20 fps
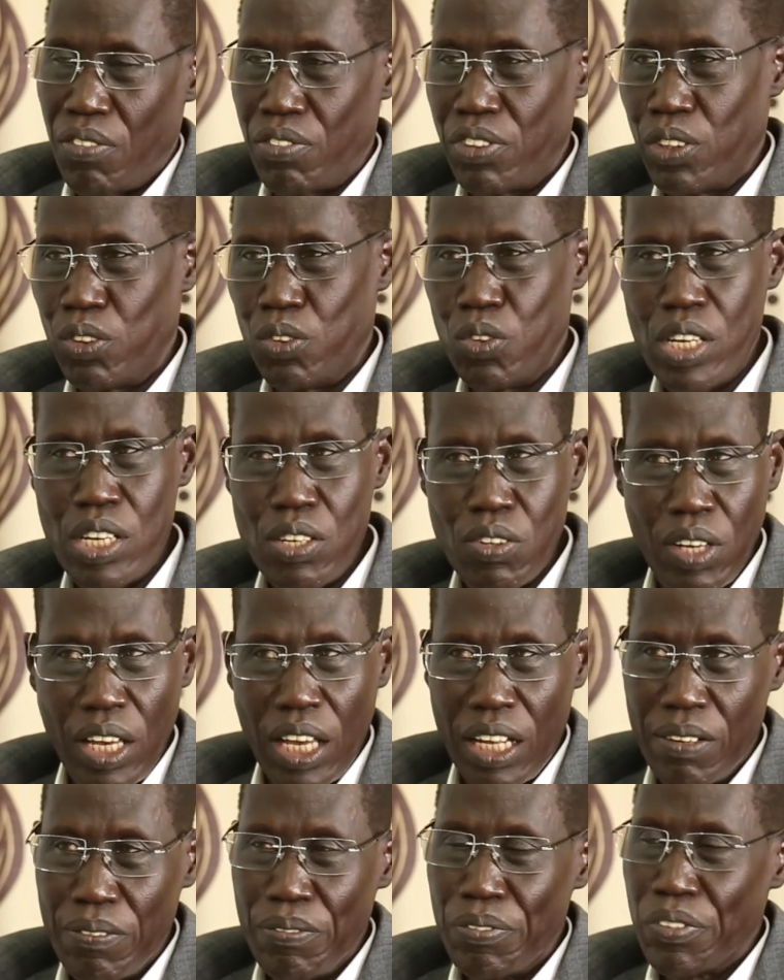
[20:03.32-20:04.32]
after, to
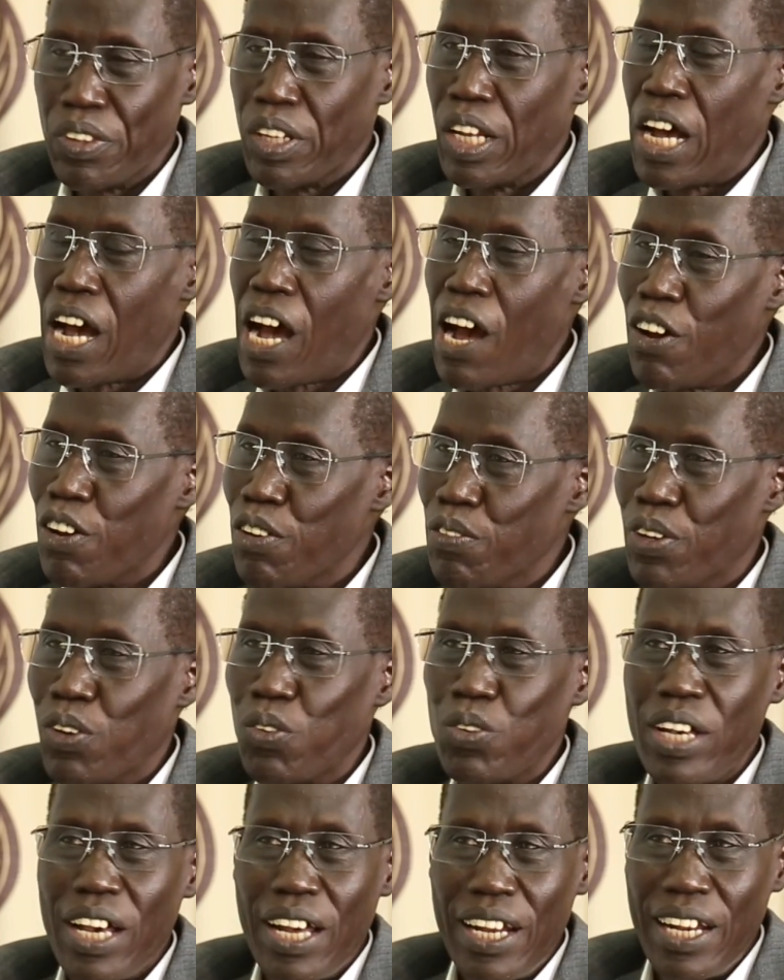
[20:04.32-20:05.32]
educate.
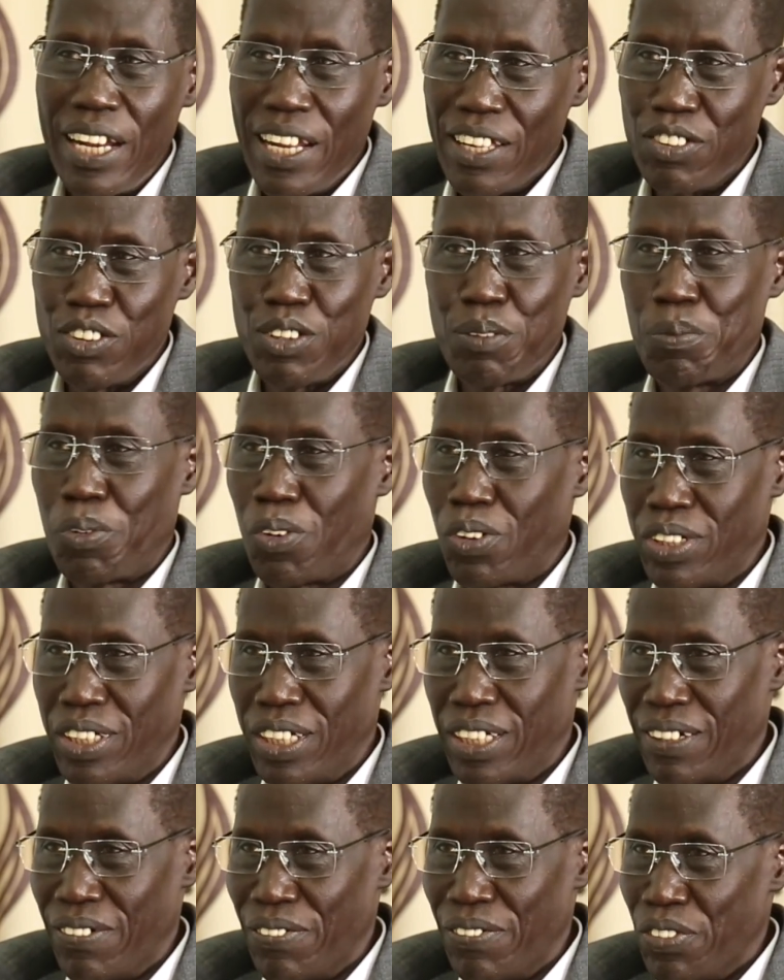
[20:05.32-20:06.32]
However, we are less
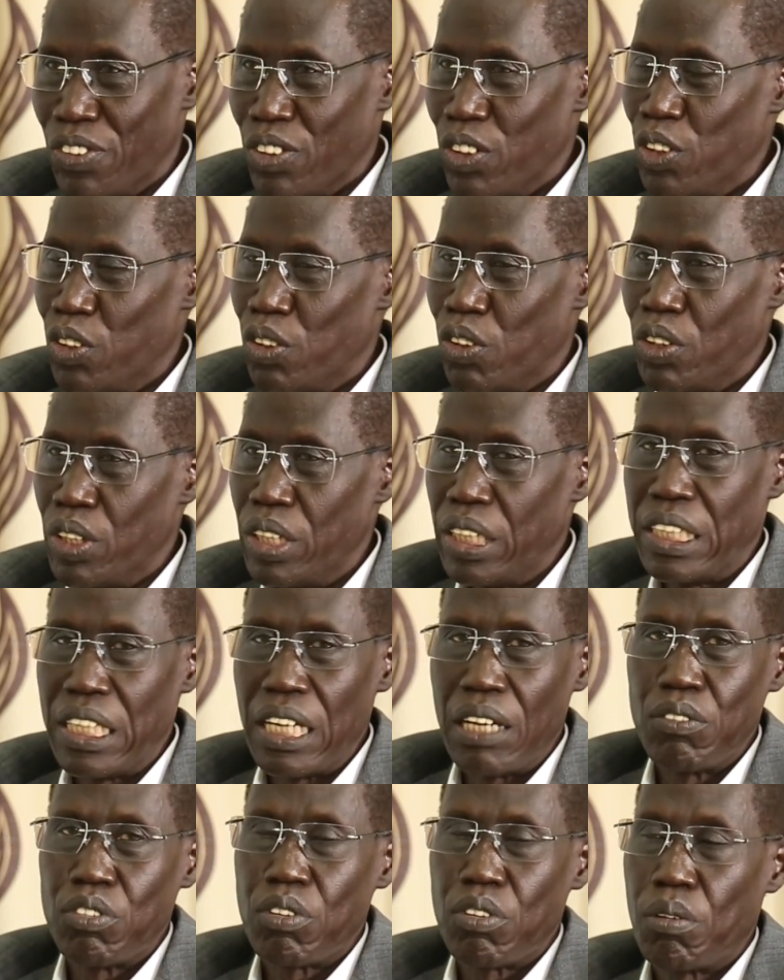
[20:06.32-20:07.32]
supported, you know, in
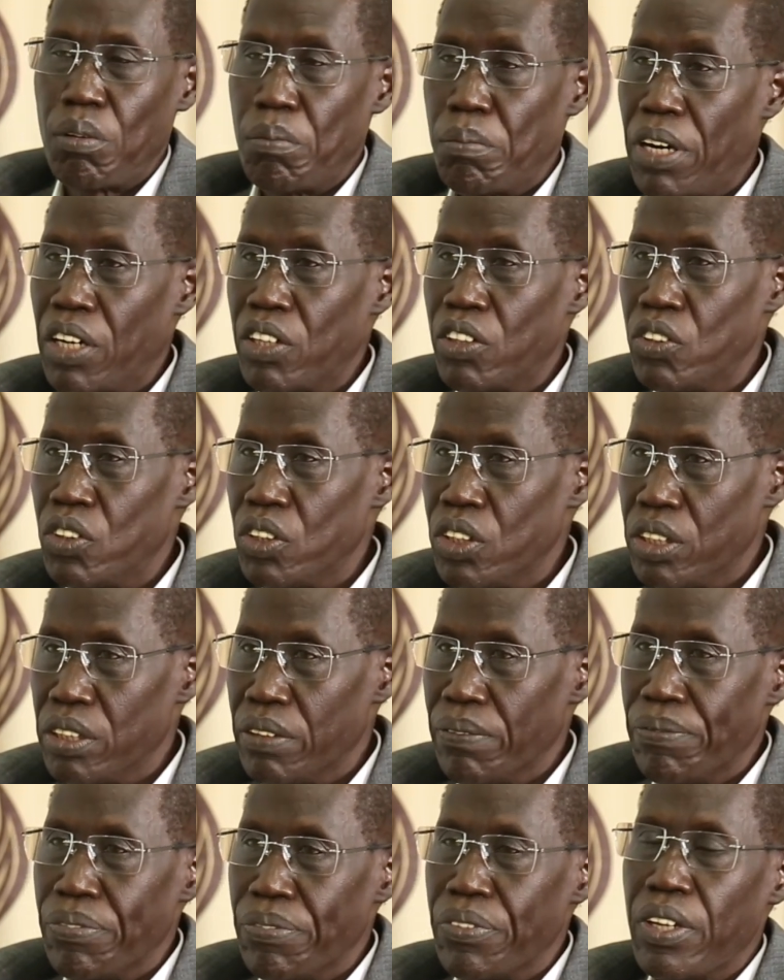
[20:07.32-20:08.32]
terms of
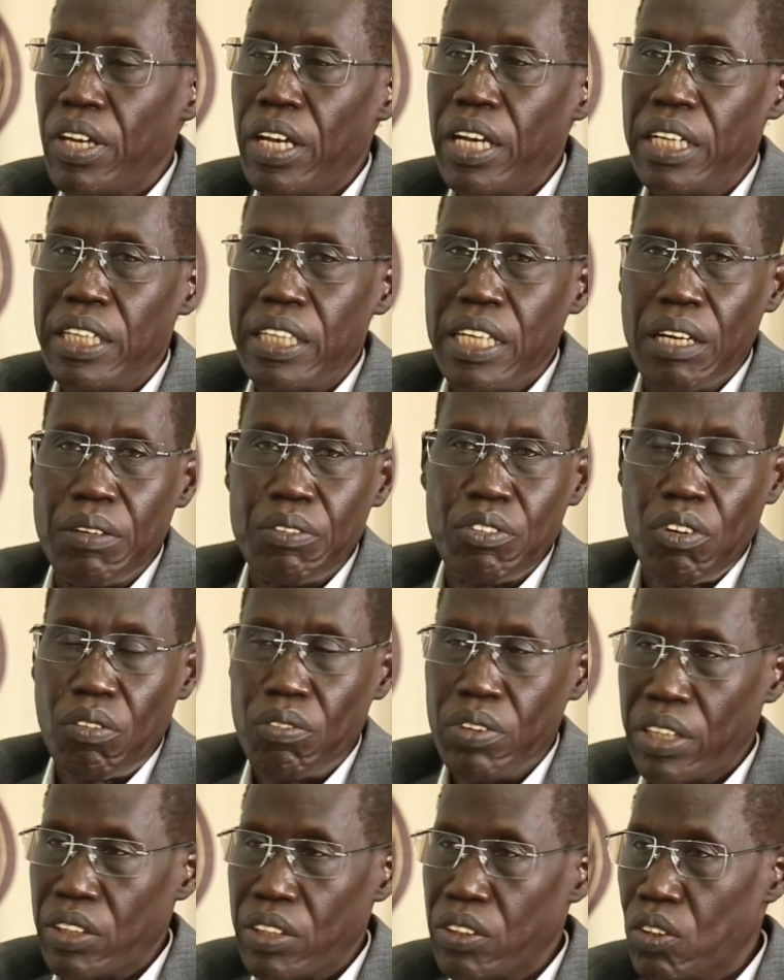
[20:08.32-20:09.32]
laboratories, in terms
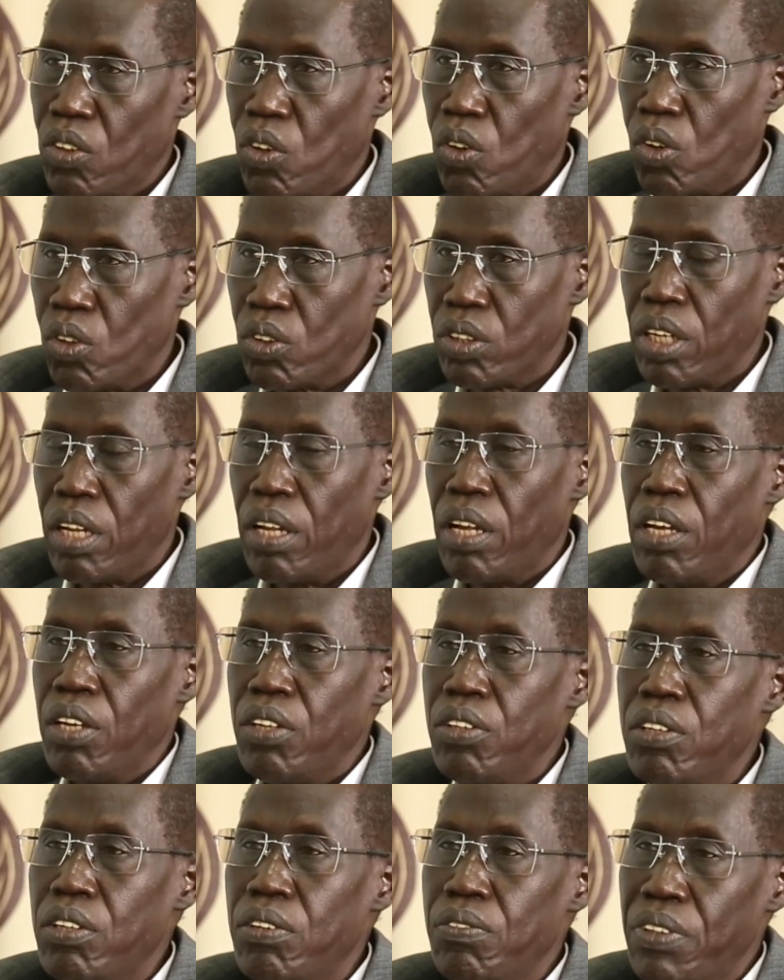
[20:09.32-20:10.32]
of lecture halls.
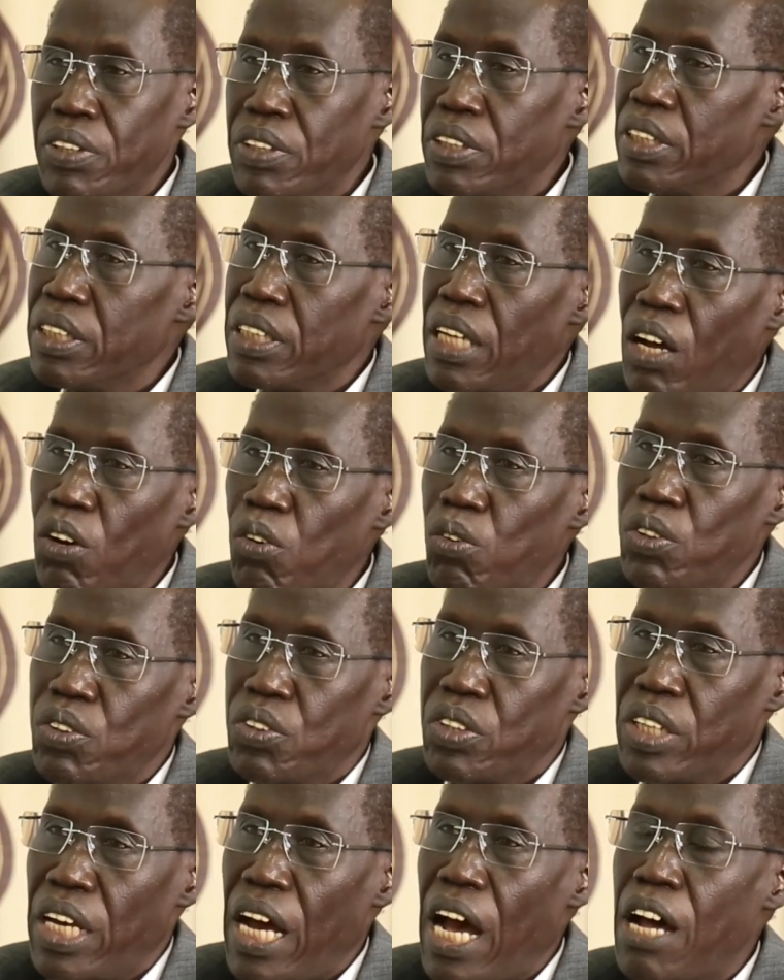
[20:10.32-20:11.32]
Universities, I
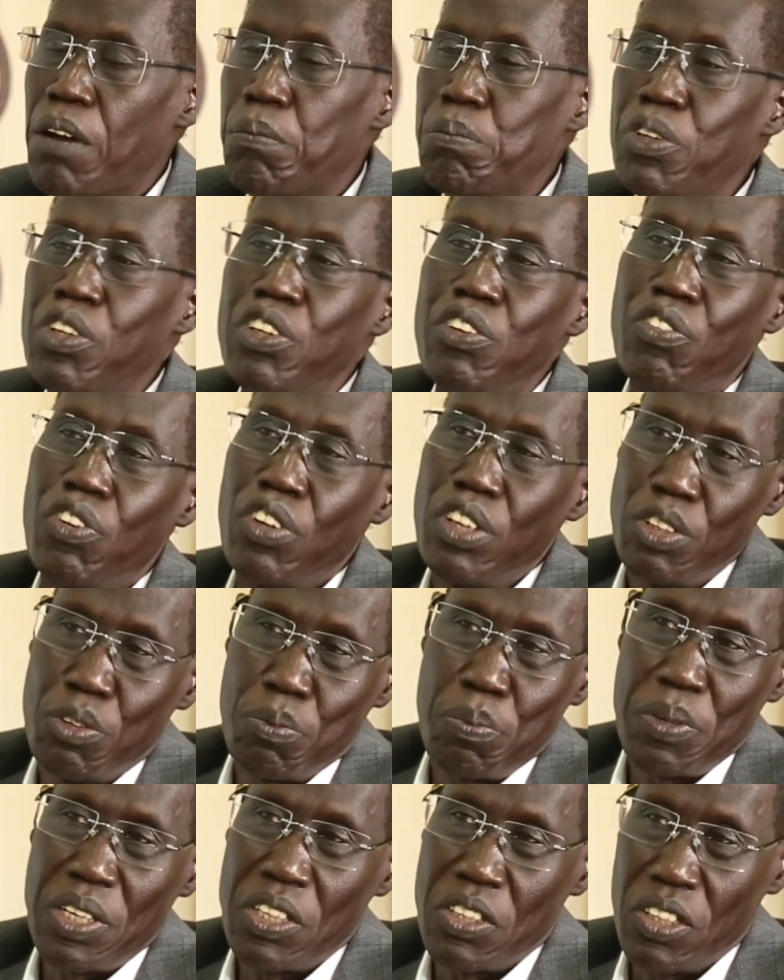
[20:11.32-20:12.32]
always say, are beautiful
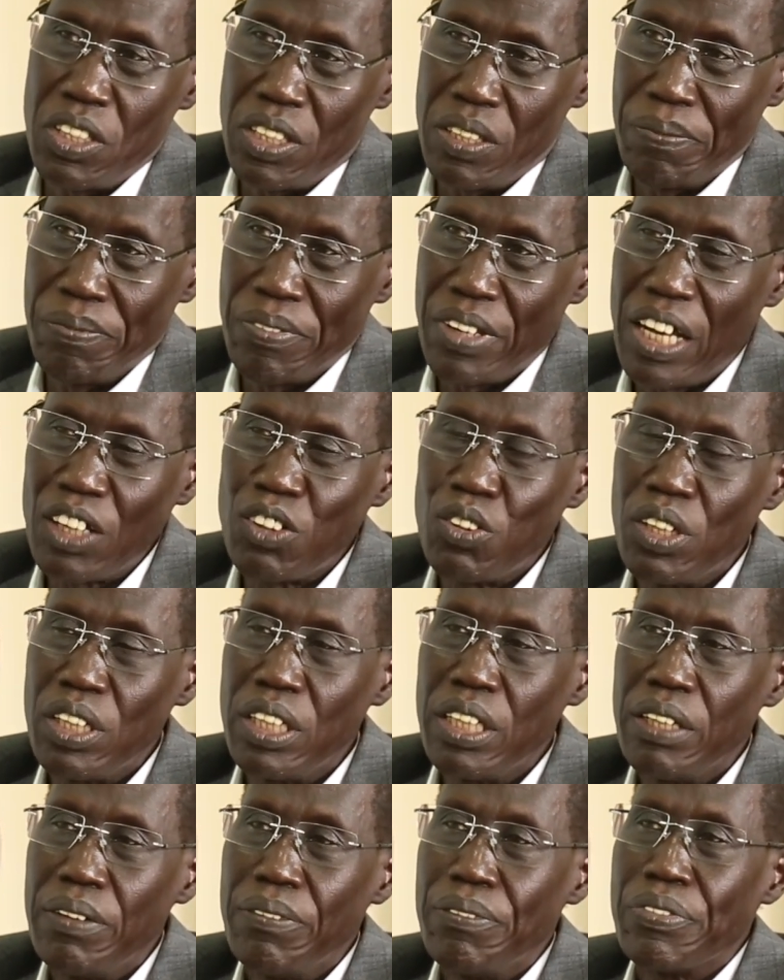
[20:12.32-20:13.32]
spaces.
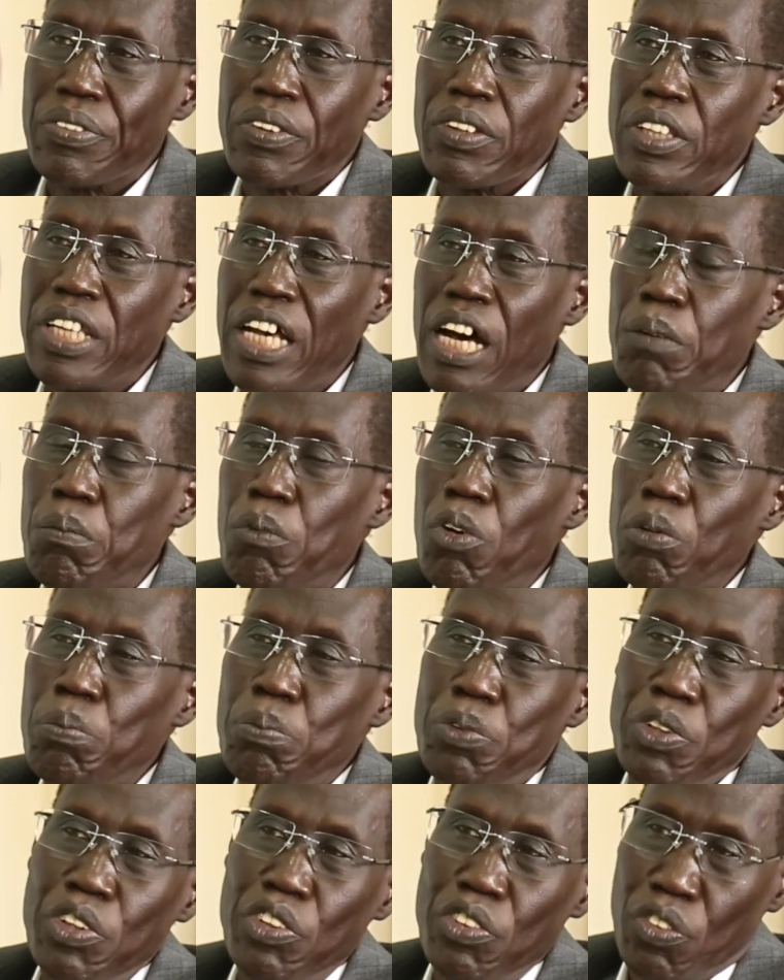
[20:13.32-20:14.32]
Actually, they are more
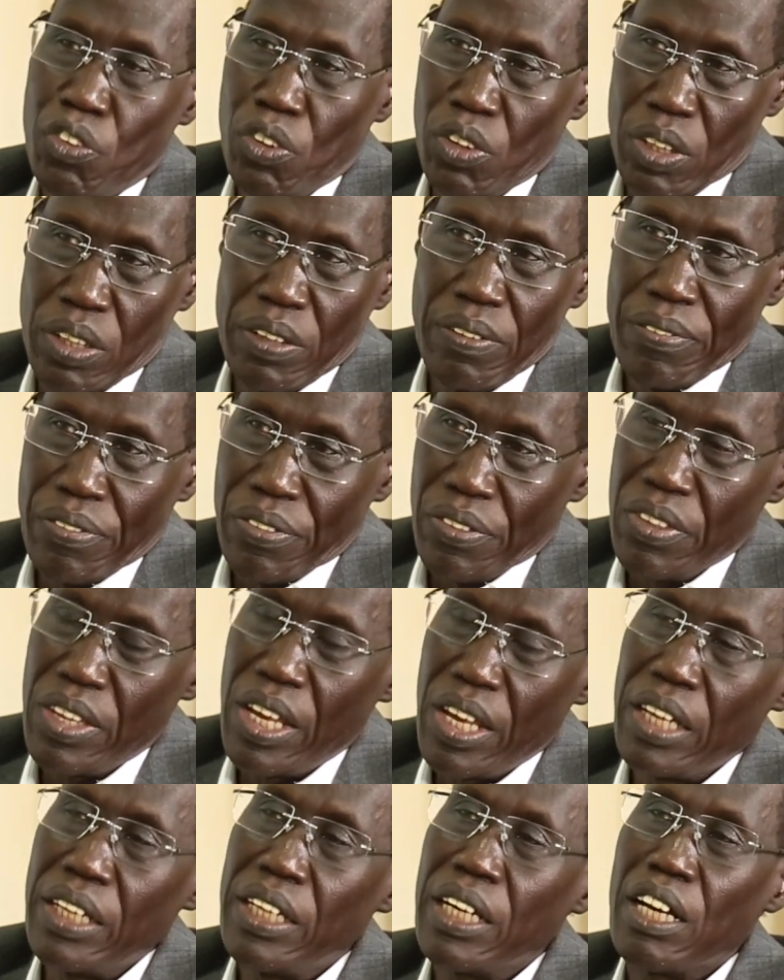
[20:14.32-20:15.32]
beautiful
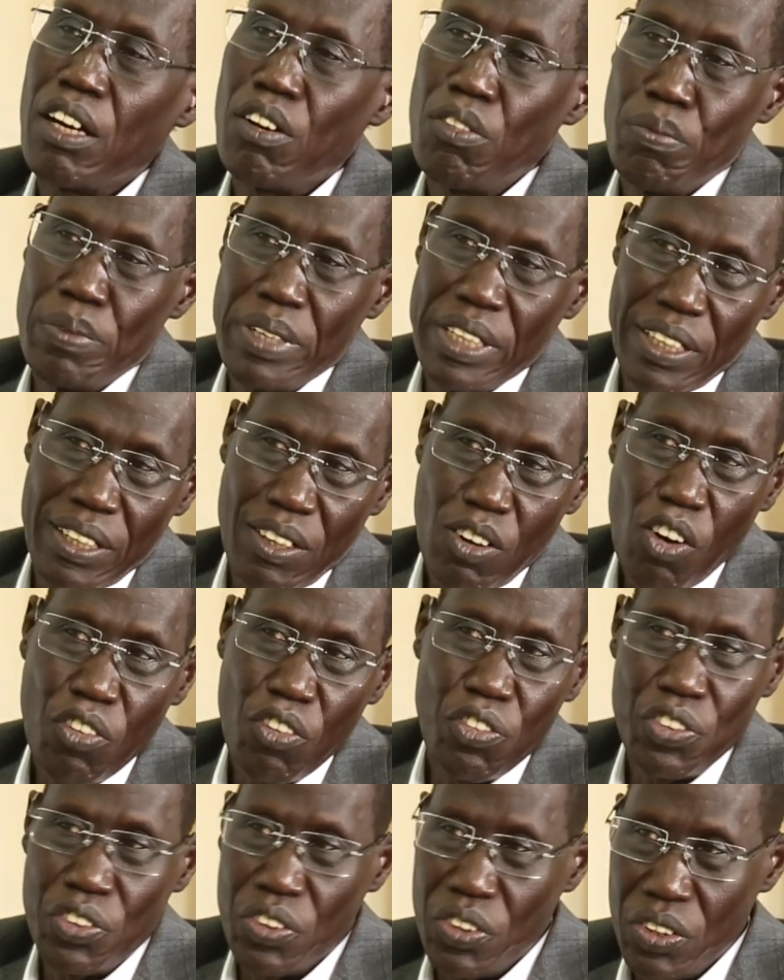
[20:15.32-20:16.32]
than the government
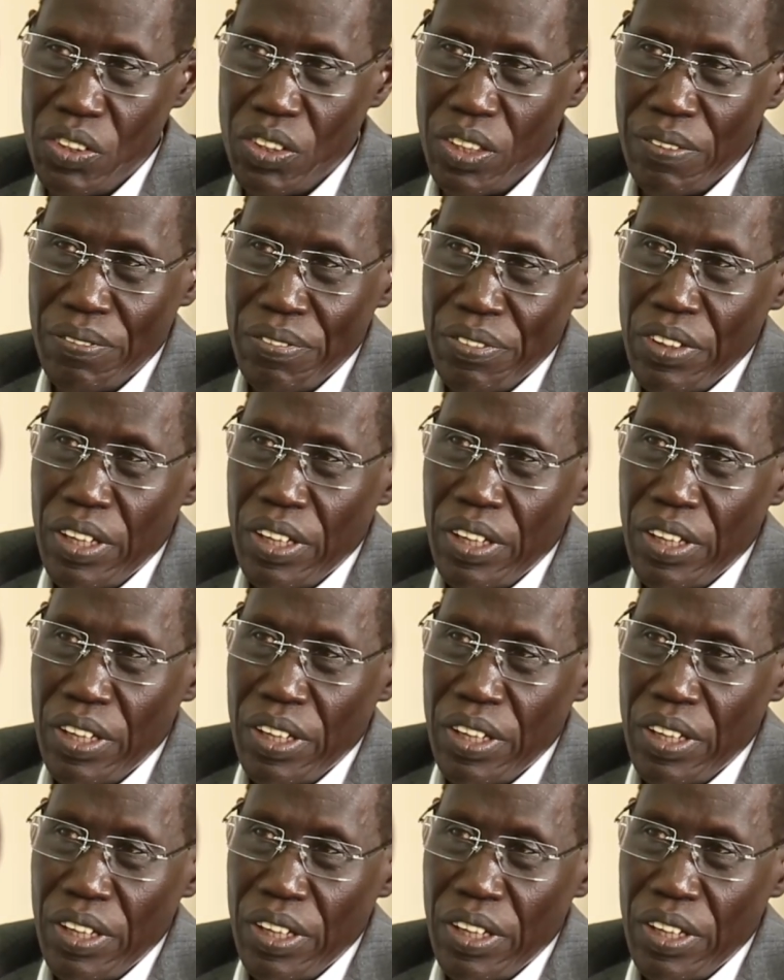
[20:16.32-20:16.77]
offices